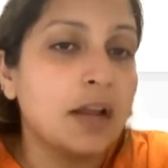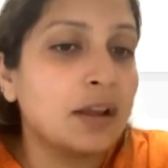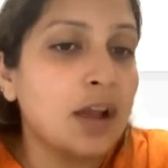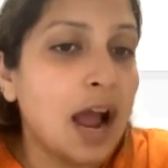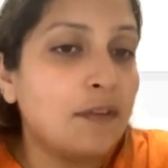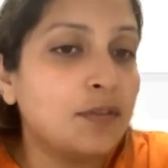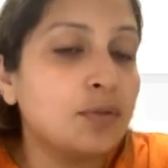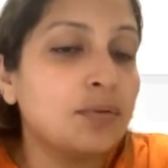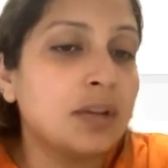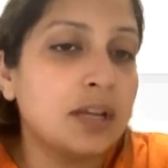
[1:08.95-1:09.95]
You have
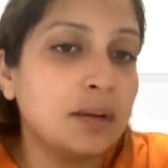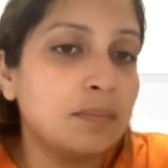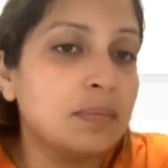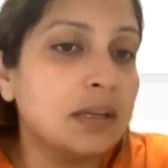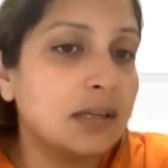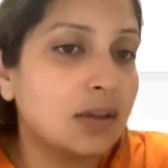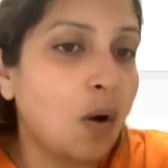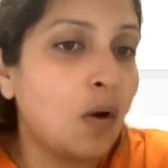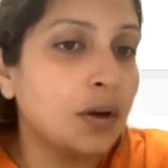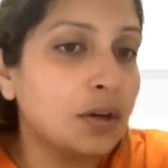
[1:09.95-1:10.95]
to keep the
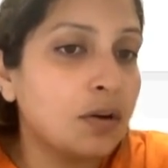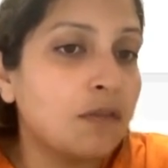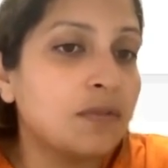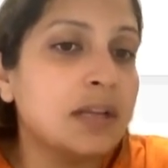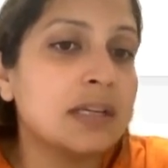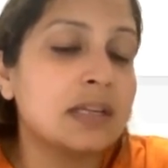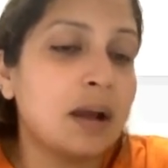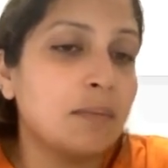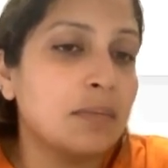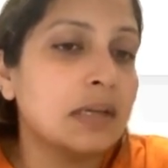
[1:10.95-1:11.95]
order of these
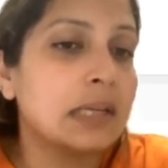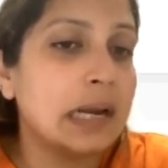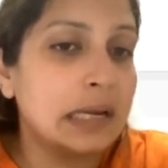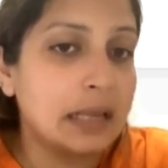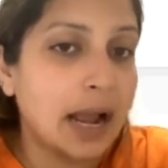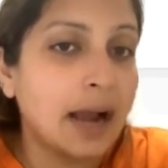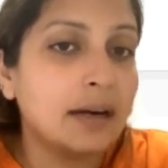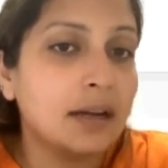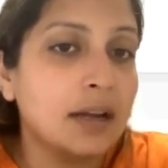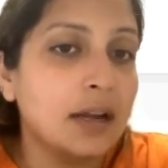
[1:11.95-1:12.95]
numbers intact.